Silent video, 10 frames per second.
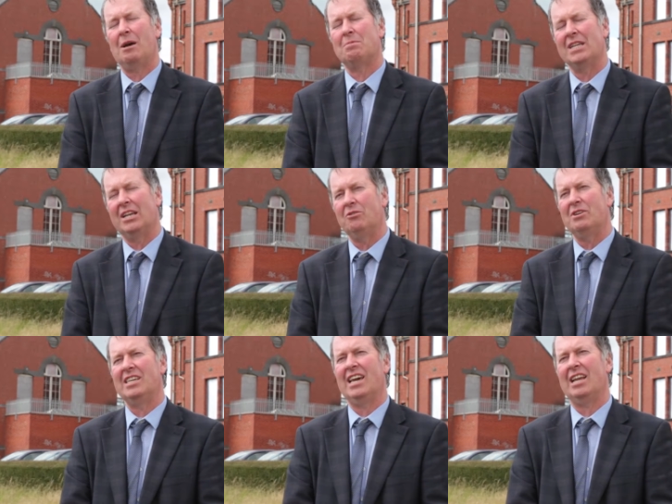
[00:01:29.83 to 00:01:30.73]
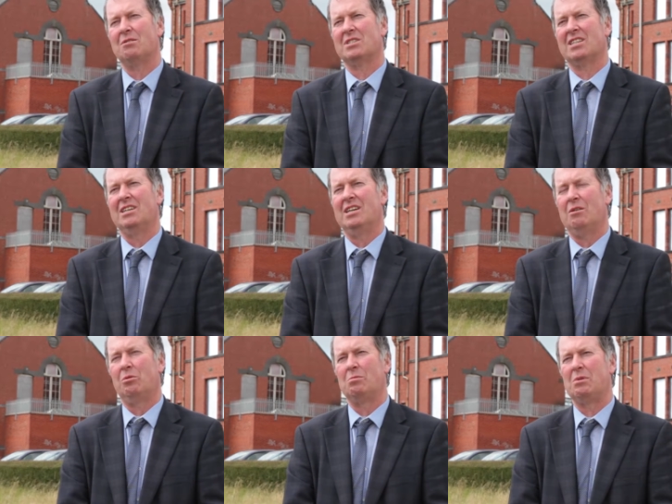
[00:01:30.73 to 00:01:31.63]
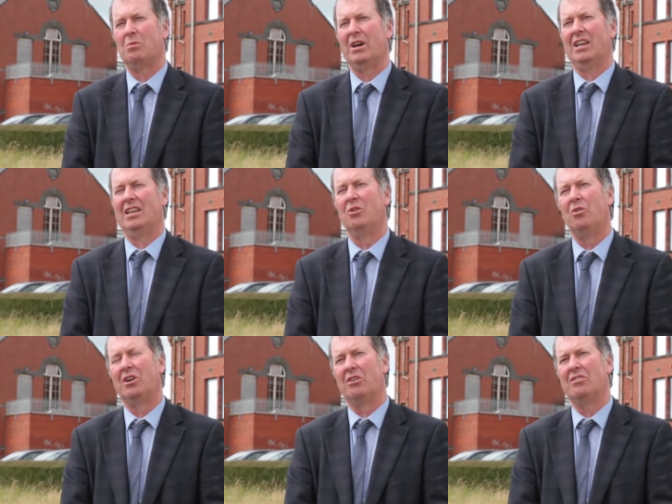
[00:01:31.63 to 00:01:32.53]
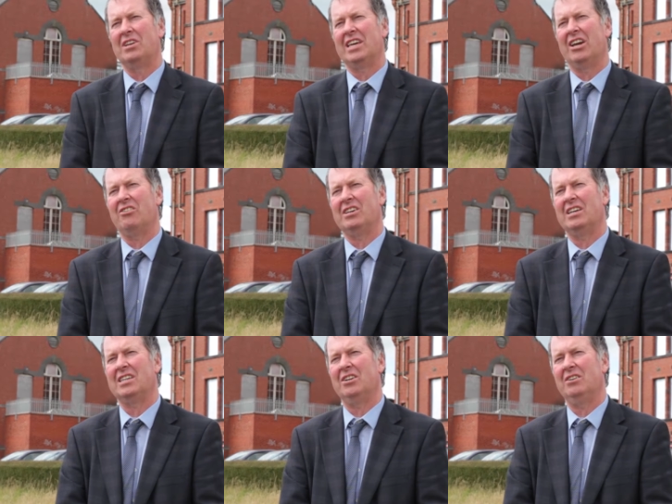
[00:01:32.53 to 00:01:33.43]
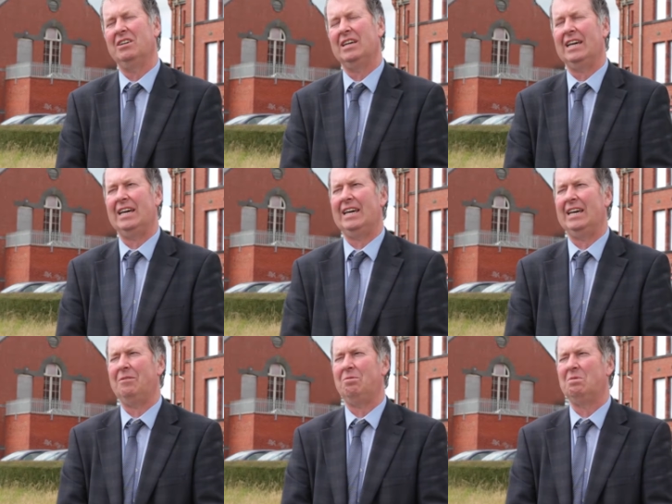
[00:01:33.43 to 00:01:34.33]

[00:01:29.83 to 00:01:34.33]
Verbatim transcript: Absolutely, yeah. There was, and would have been well known around the area, you know, uh,